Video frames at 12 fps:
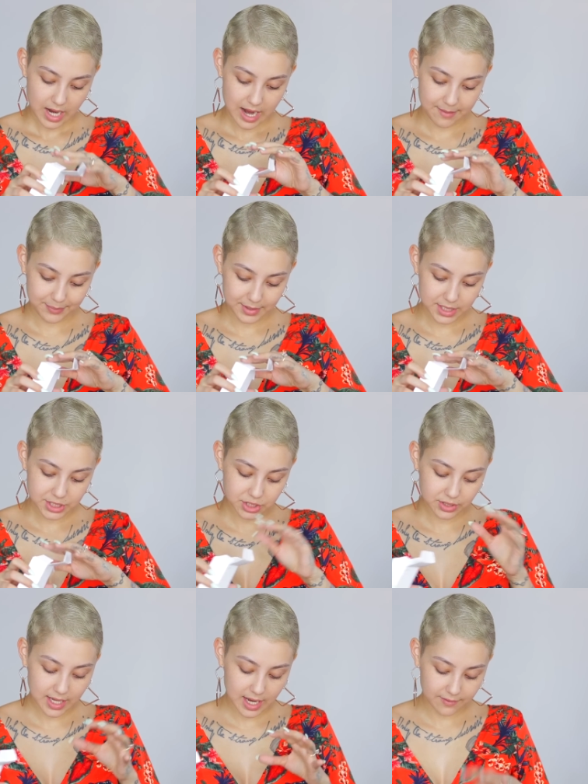I'm pretty
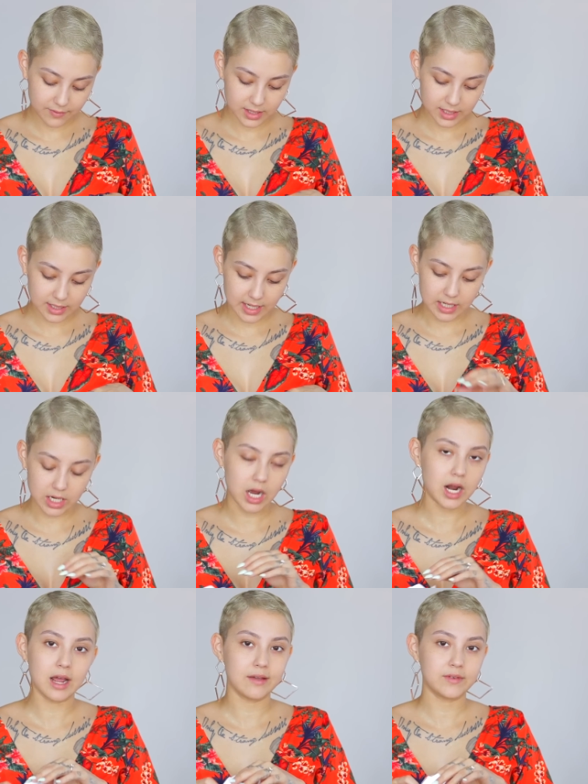sure that everything that I
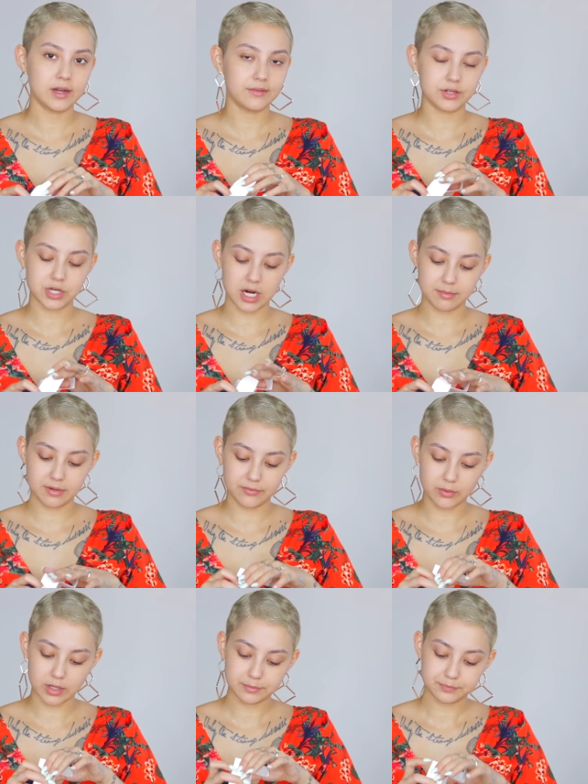got, I've never tried
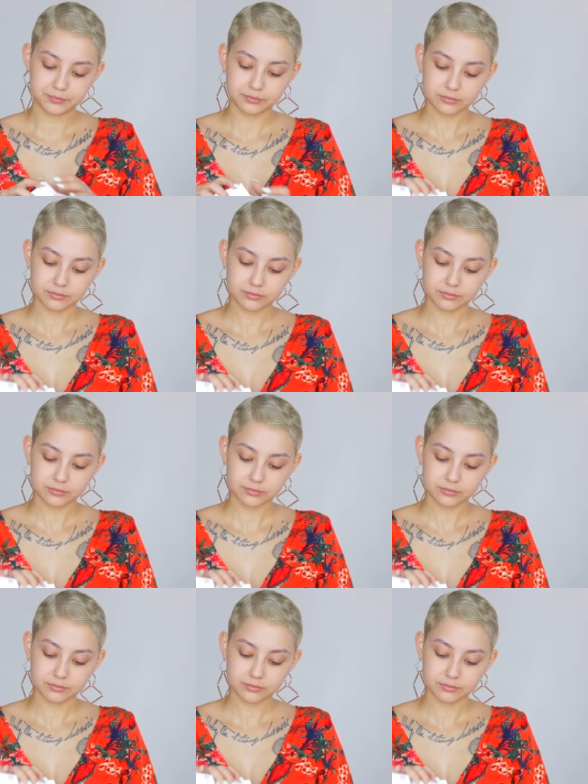before.